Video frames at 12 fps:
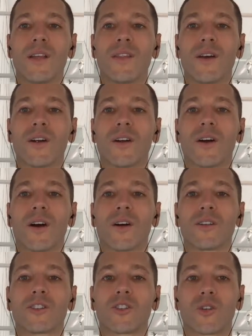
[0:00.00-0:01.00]
There
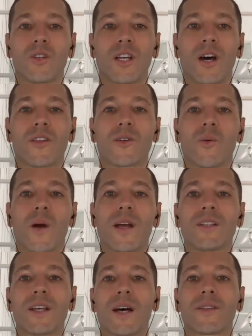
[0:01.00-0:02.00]
are certainly other
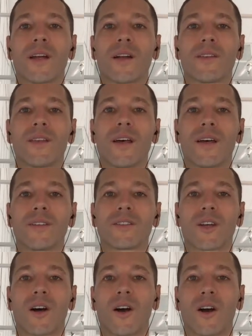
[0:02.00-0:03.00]
ways out there that
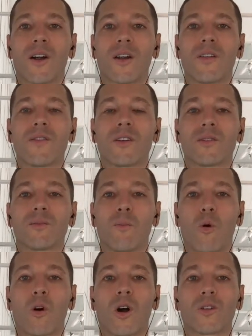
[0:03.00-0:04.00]
are even
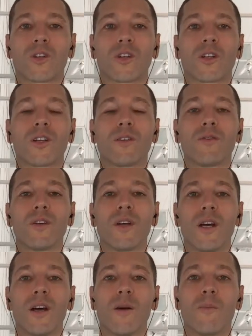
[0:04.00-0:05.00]
more alternative,
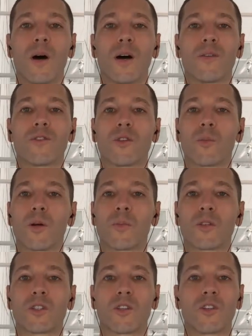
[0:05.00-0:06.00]
but for the
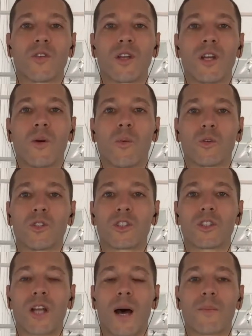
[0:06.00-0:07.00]
purpose of this video, we'll just
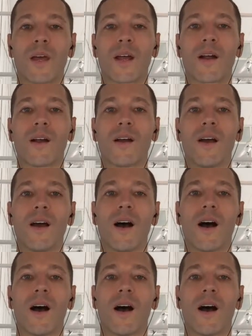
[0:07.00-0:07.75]
stop there.